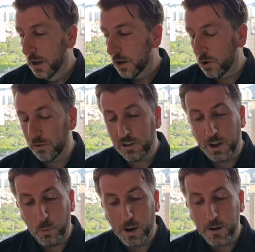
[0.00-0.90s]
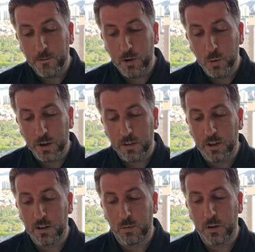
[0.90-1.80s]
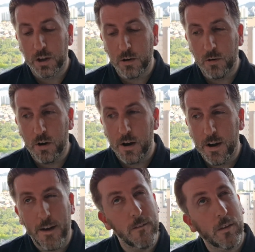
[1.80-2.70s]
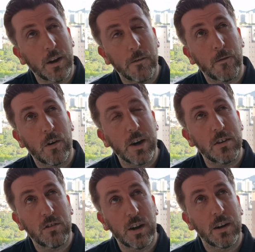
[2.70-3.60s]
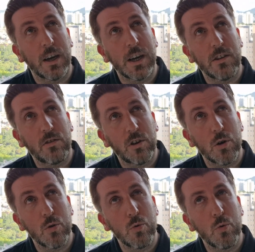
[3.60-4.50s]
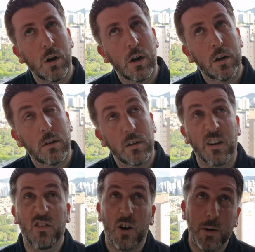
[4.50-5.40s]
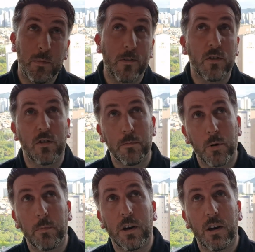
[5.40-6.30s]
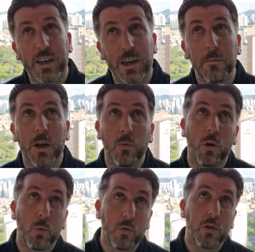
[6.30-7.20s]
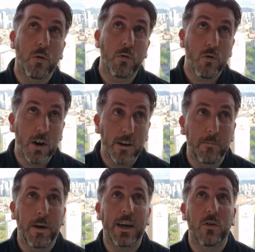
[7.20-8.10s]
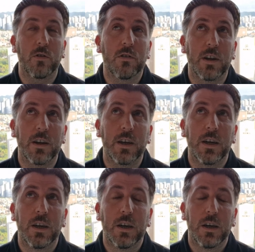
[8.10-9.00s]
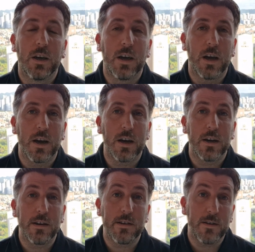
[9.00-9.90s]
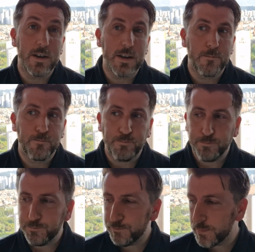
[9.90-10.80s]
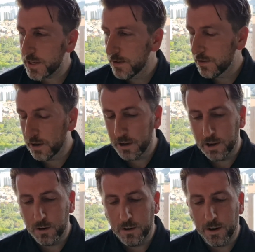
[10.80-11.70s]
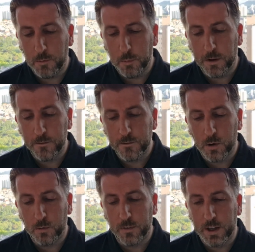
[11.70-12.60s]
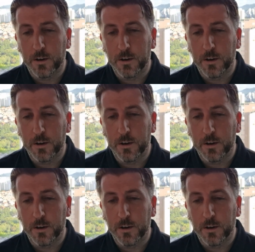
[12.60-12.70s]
Conte way of doing things when they arrive. they fly Sunday, so the time difference, so probably like me, will also arrive back on Sunday. Uh, so yeah, so yeah, Lenglet will be involved with that.